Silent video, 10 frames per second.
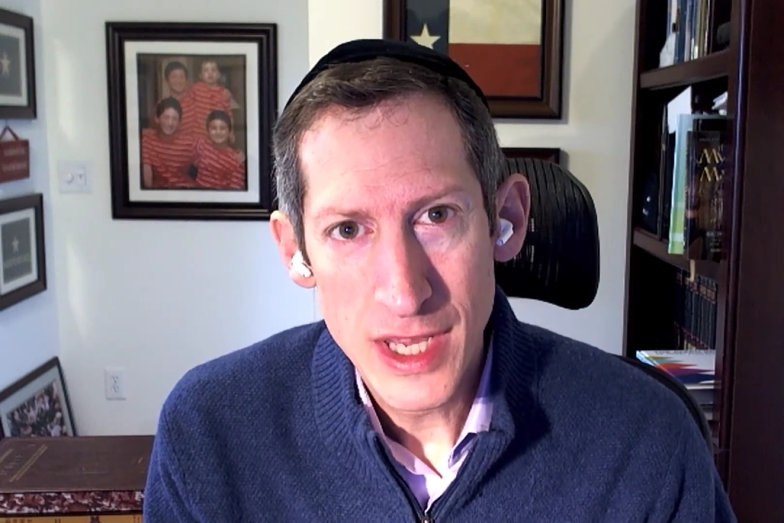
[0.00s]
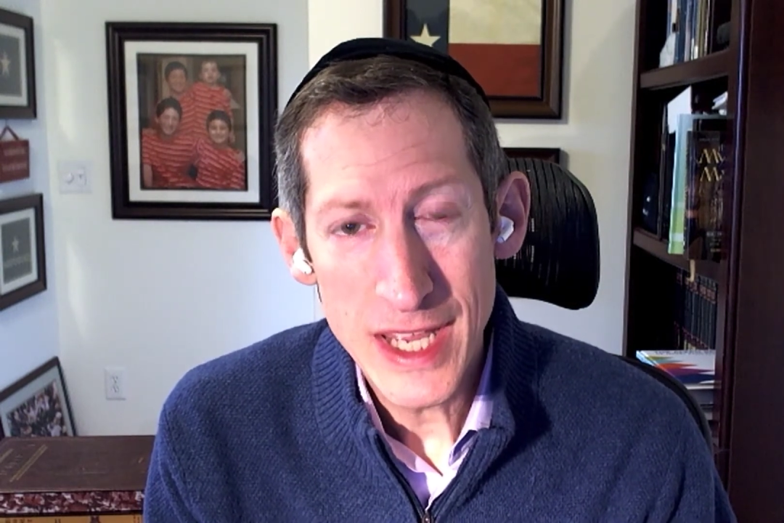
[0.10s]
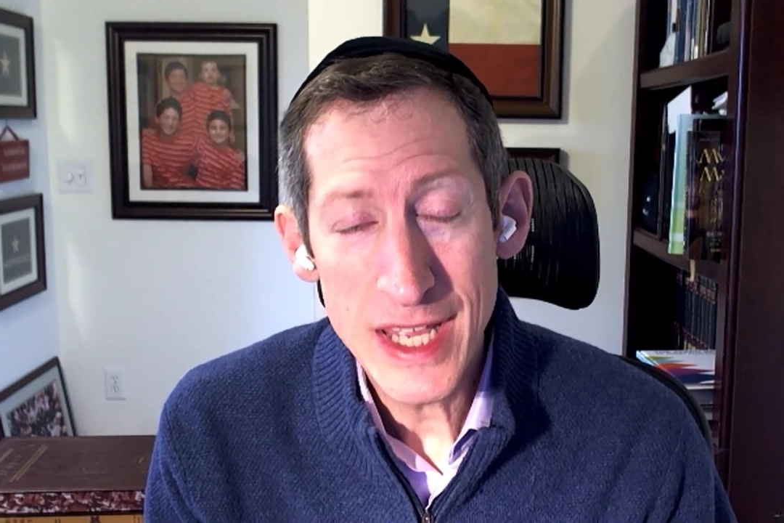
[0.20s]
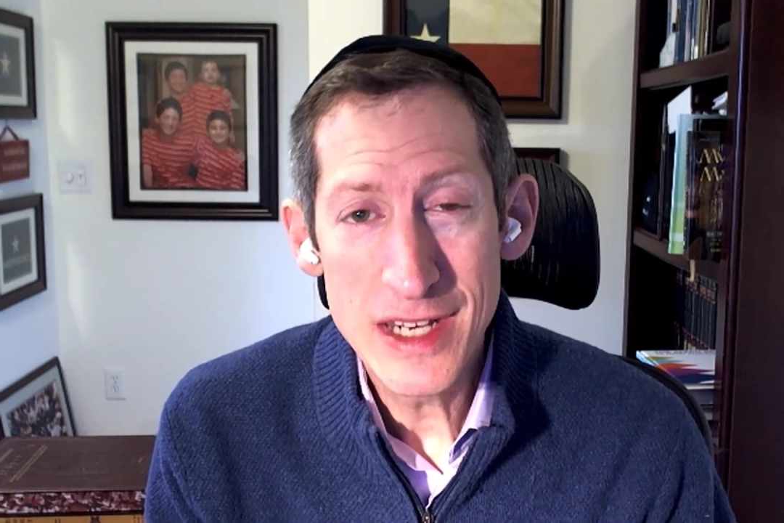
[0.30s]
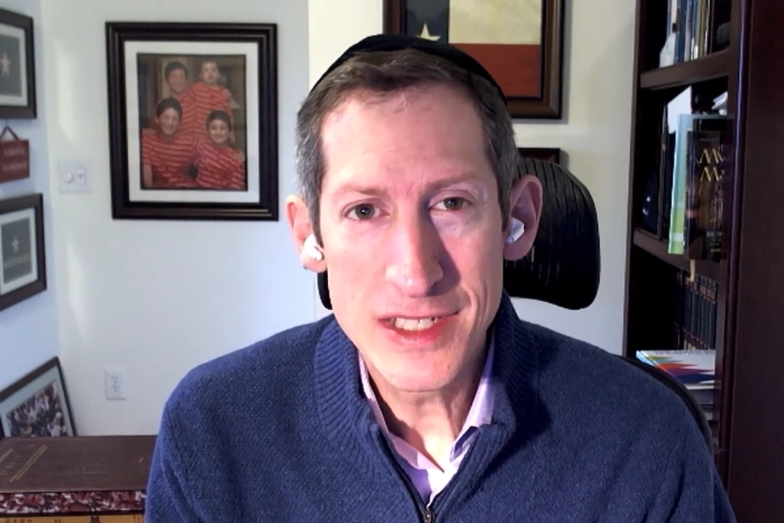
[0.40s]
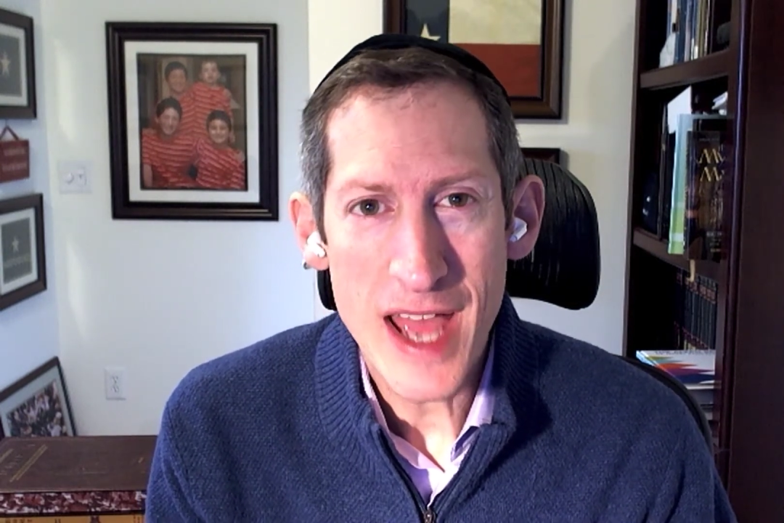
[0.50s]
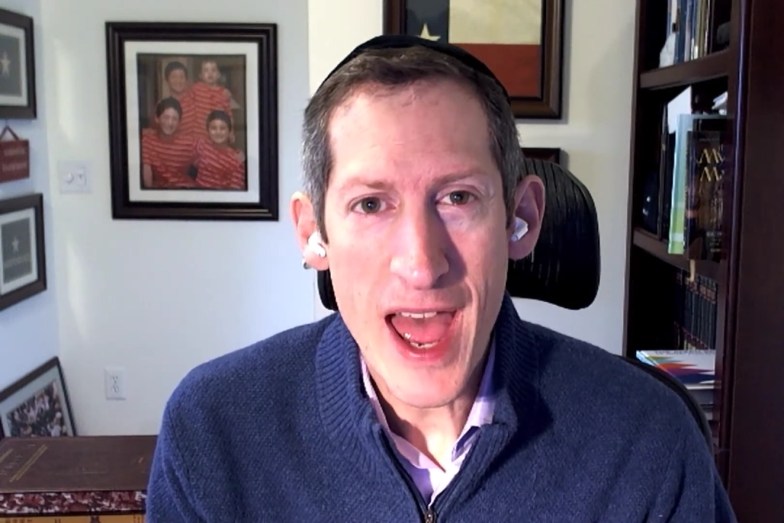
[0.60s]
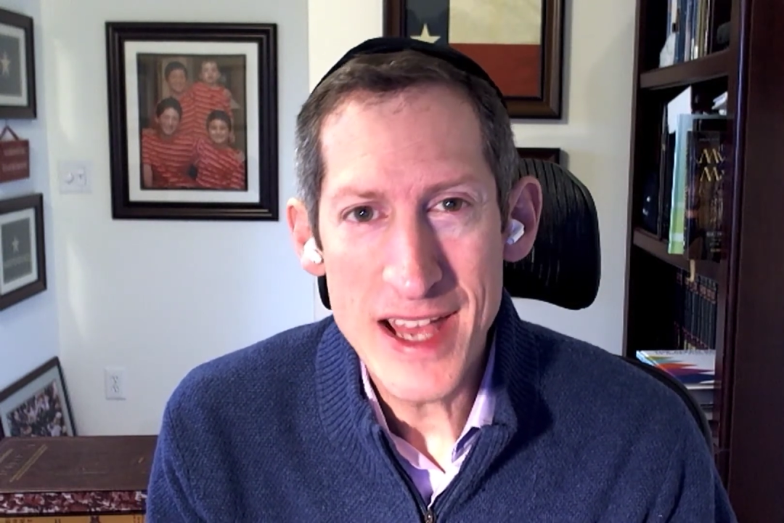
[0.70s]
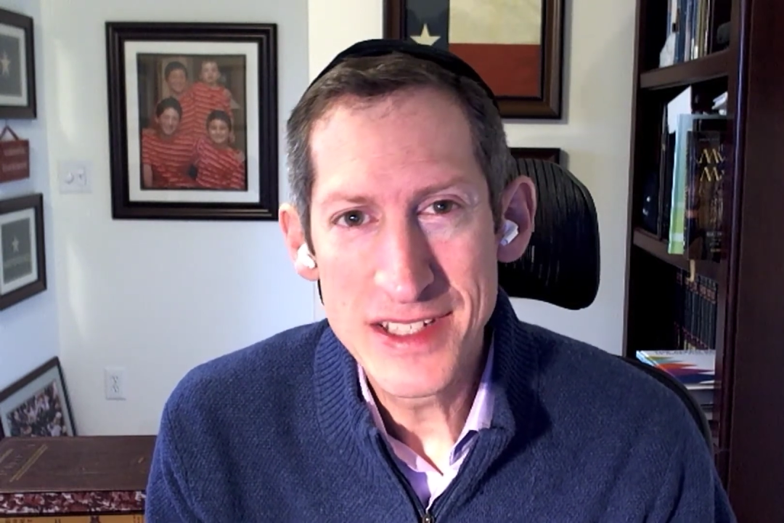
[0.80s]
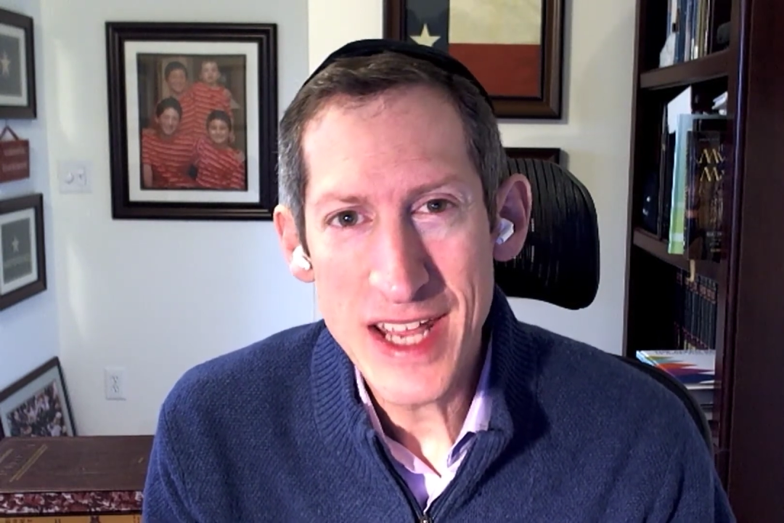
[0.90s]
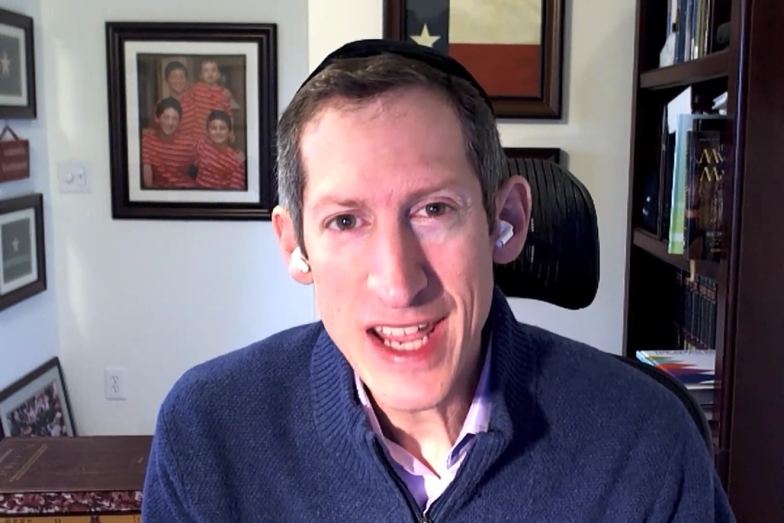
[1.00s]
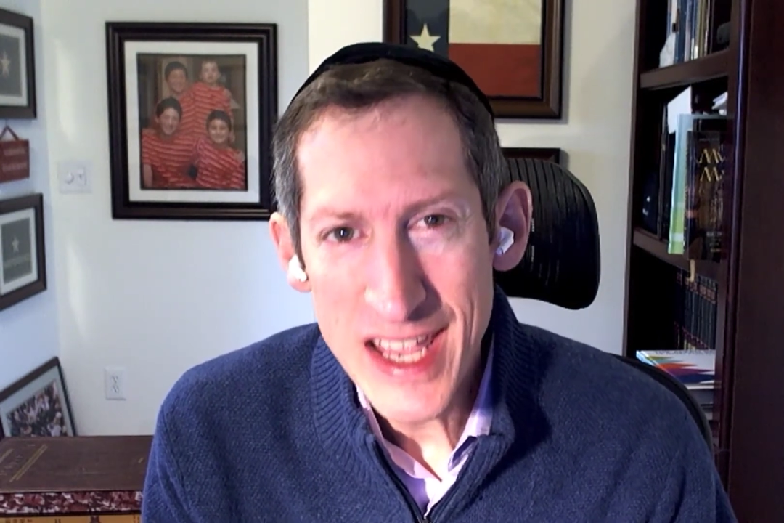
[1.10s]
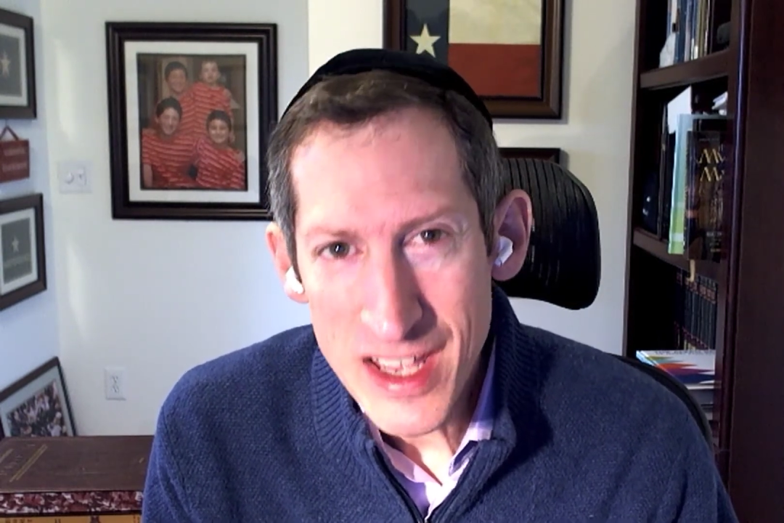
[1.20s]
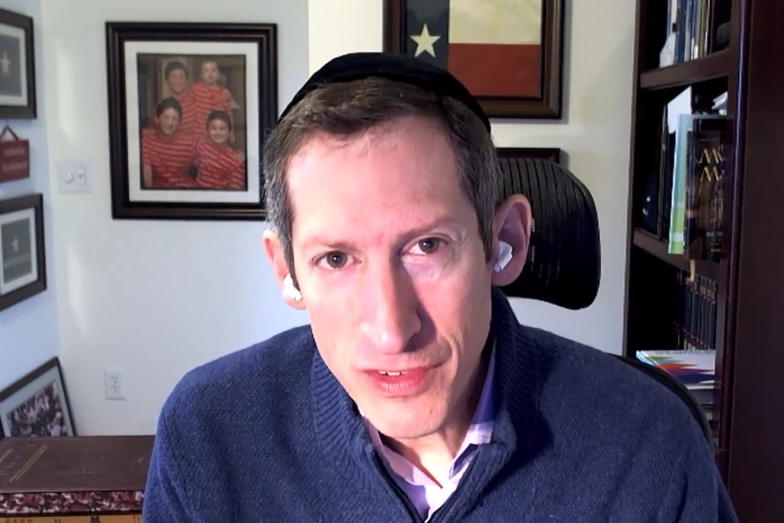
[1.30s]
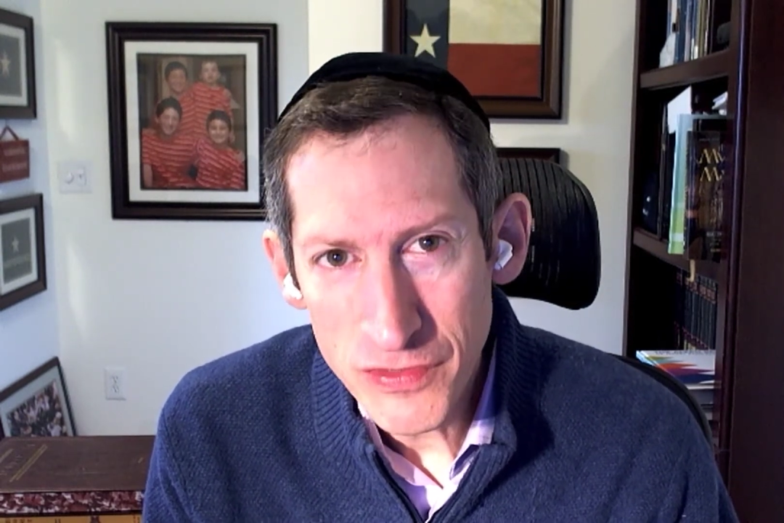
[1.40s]
it is as
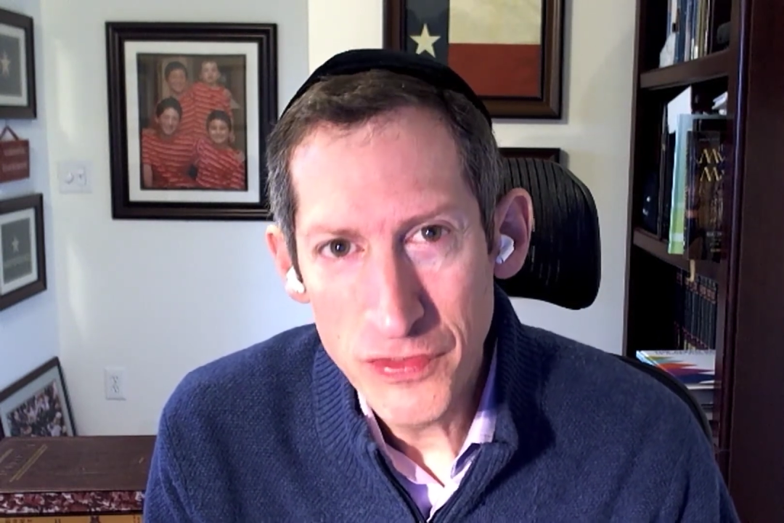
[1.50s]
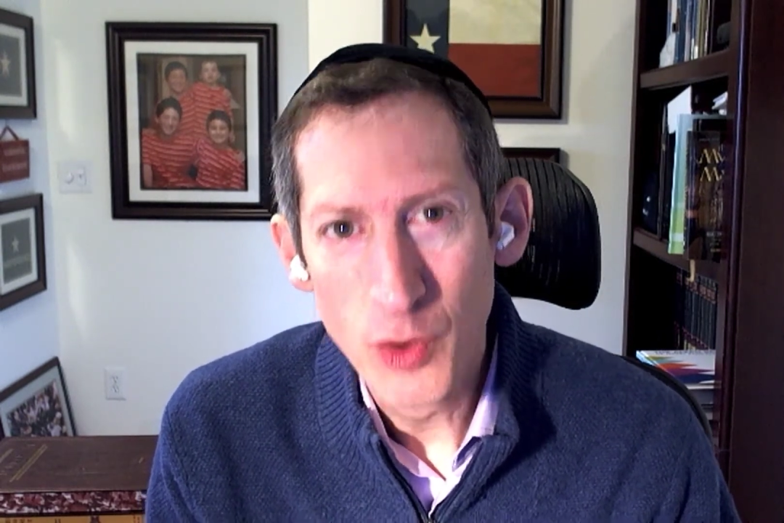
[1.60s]
if